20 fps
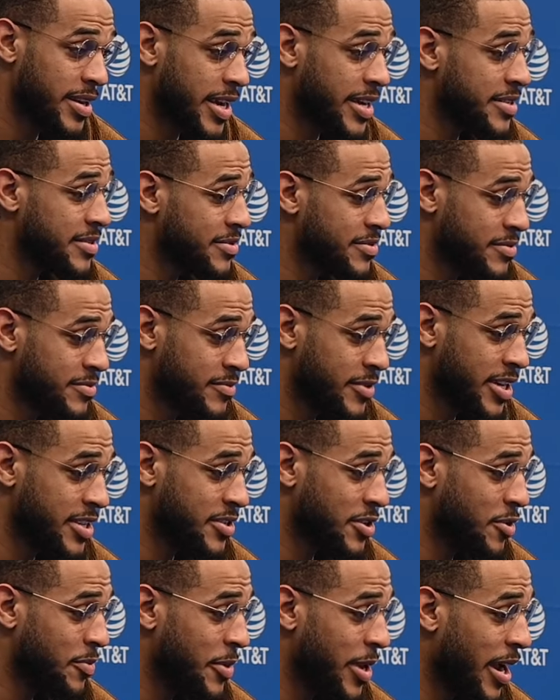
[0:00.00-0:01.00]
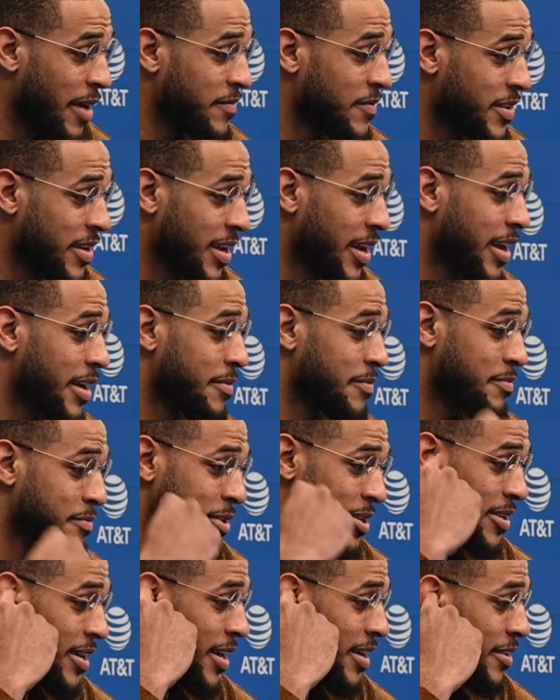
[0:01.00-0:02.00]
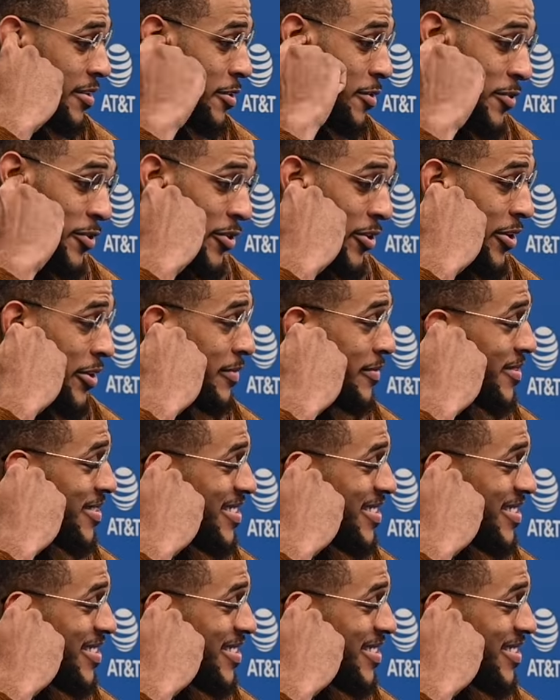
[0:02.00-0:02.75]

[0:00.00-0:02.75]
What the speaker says: Yes, they told me after the game, but I didn't know during.